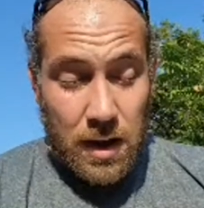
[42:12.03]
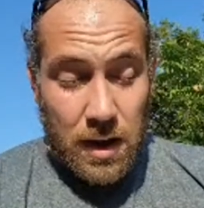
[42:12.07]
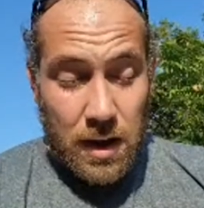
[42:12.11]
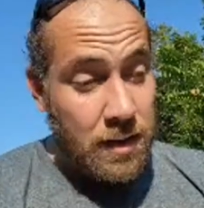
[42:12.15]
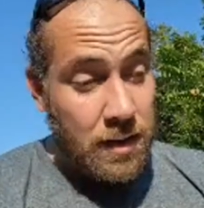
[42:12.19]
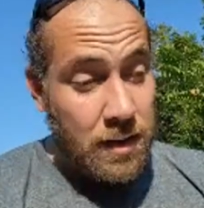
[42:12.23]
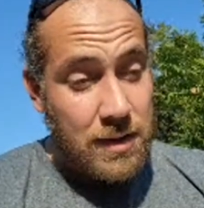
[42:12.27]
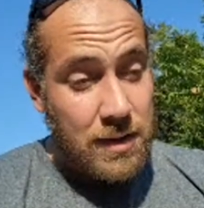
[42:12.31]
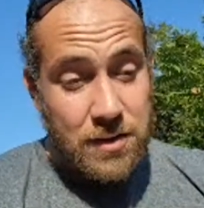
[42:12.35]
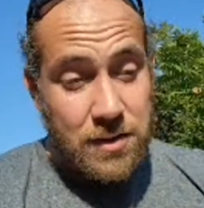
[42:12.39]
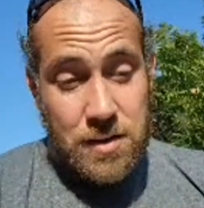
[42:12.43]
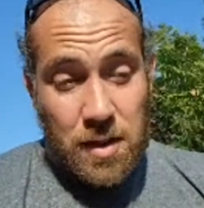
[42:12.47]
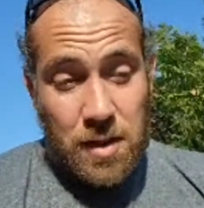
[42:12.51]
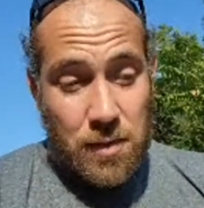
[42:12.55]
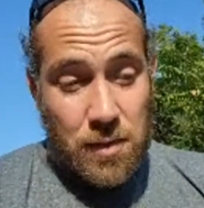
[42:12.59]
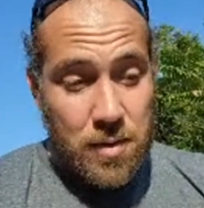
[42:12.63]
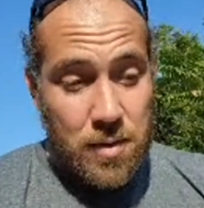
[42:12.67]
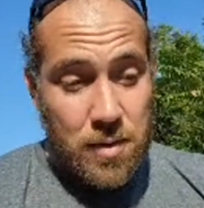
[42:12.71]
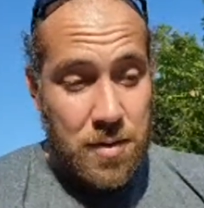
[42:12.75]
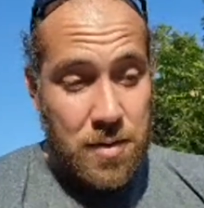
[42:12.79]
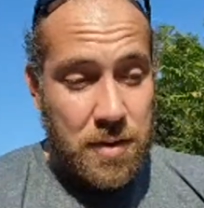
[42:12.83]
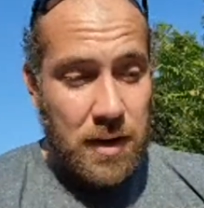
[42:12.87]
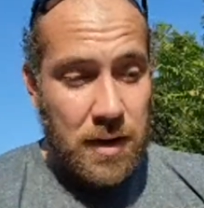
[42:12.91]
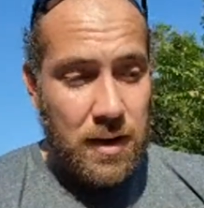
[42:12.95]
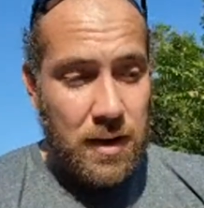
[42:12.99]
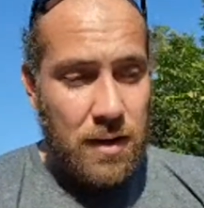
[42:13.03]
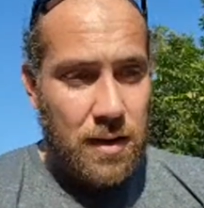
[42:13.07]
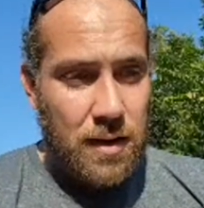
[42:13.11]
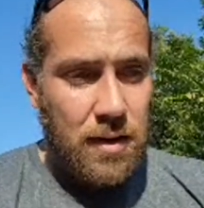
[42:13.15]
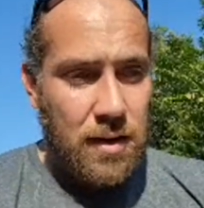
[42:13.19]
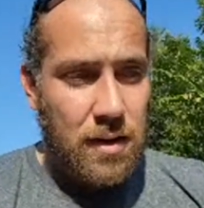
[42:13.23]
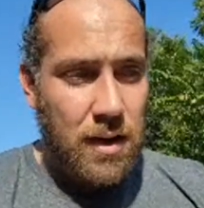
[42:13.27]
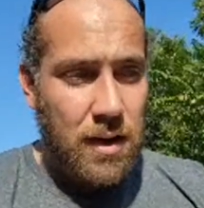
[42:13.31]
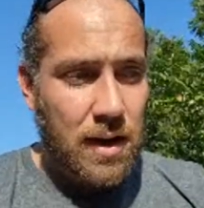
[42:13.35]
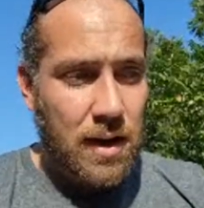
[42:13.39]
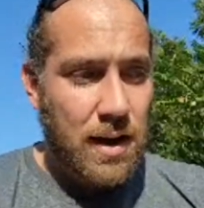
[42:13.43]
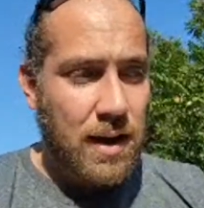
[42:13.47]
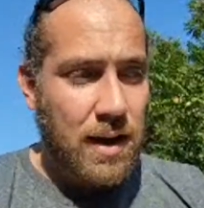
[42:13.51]
And that's another thing.
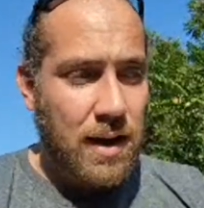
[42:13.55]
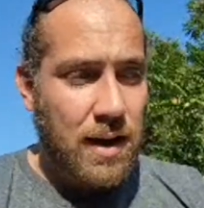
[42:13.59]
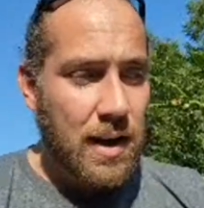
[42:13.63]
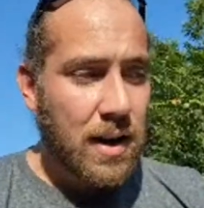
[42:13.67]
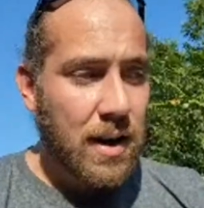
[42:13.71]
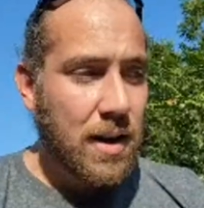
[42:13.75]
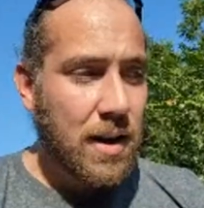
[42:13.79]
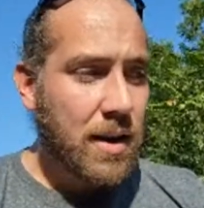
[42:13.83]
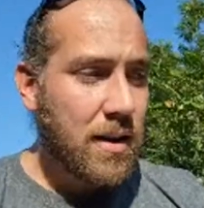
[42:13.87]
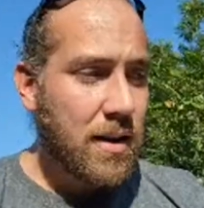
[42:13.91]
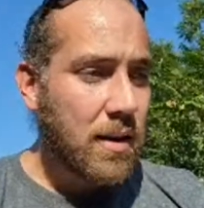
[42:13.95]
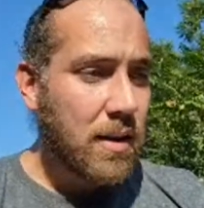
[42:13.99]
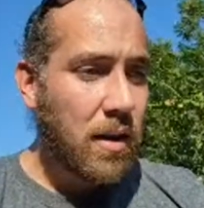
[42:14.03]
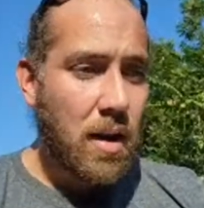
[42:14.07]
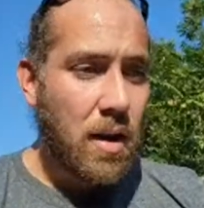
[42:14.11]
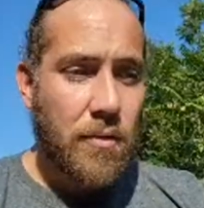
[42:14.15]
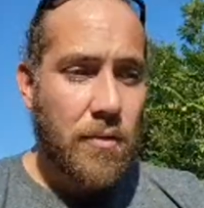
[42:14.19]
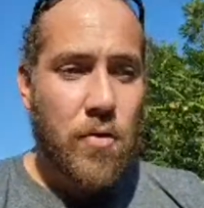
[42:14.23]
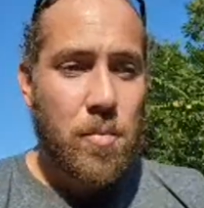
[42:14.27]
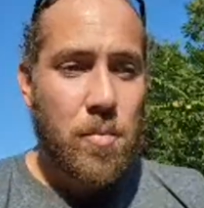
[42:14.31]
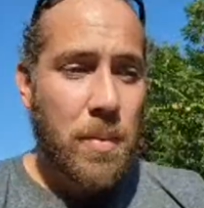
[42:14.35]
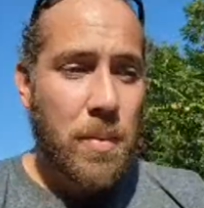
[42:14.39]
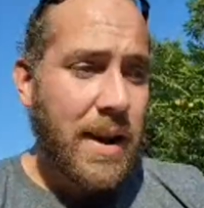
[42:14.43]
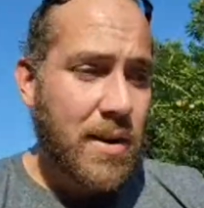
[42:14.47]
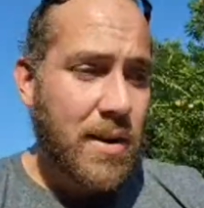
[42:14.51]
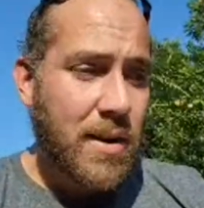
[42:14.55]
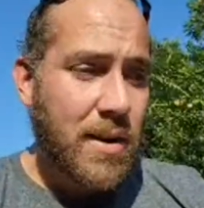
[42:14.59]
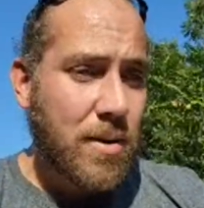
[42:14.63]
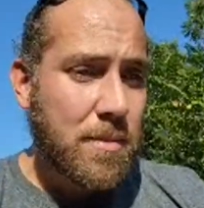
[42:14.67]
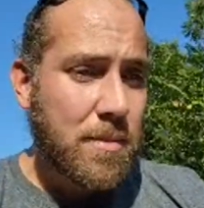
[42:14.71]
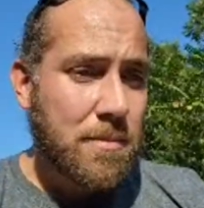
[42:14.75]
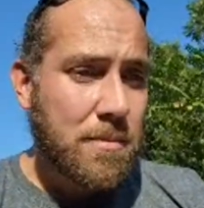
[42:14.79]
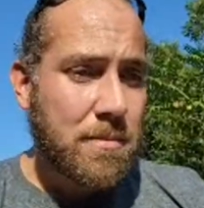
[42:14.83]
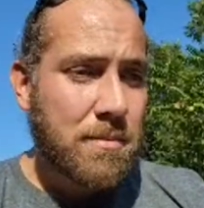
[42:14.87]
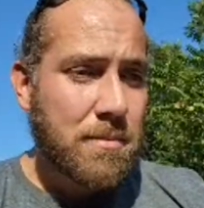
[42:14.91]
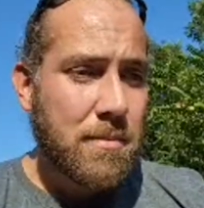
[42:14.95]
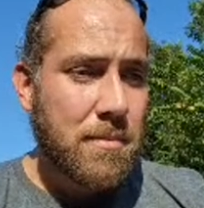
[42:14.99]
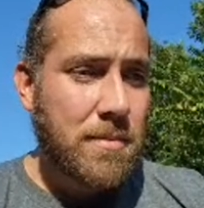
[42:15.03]
Love them, hate
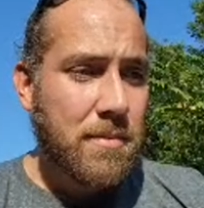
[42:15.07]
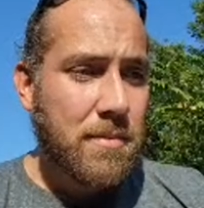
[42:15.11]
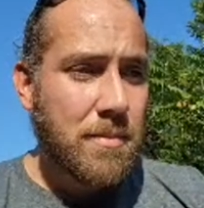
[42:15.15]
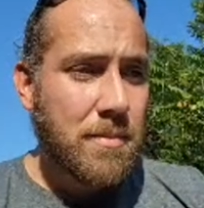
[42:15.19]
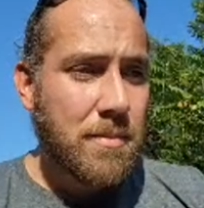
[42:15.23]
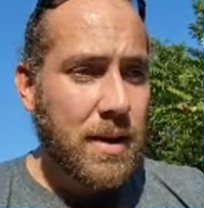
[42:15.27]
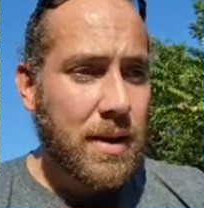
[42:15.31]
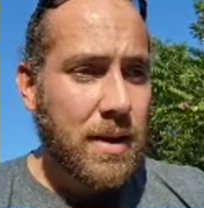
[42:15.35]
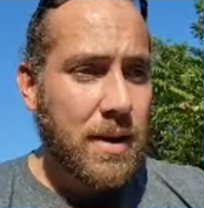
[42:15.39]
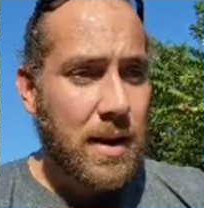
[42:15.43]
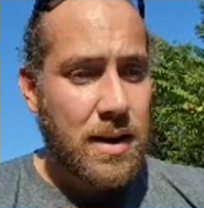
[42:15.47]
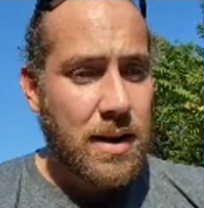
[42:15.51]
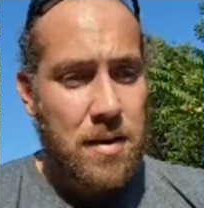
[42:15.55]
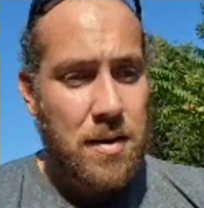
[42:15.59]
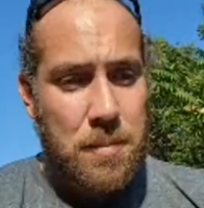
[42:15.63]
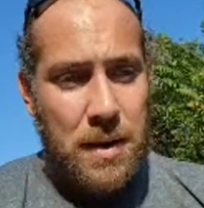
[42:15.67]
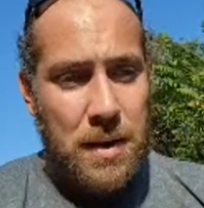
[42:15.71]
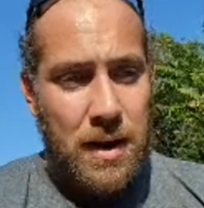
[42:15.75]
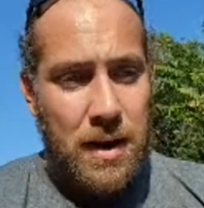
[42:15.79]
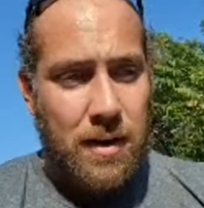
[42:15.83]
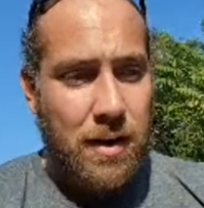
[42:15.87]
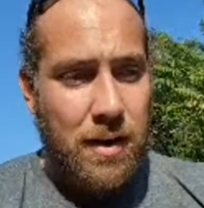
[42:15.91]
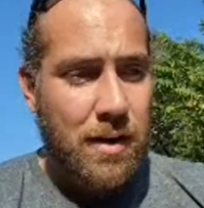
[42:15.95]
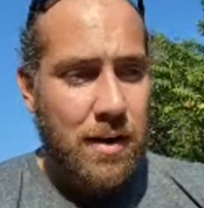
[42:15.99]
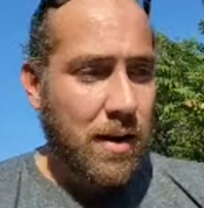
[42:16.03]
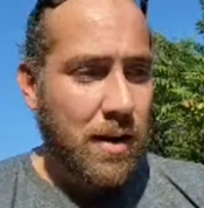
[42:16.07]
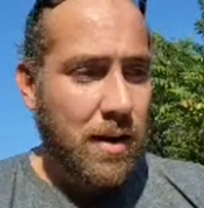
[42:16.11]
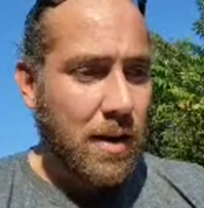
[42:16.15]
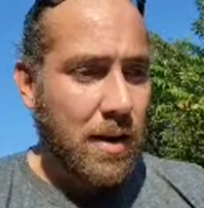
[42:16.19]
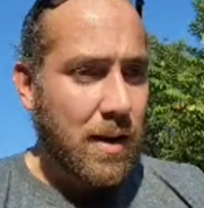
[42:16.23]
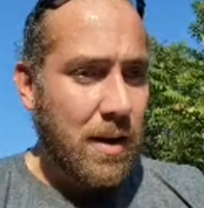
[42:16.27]
them, independent.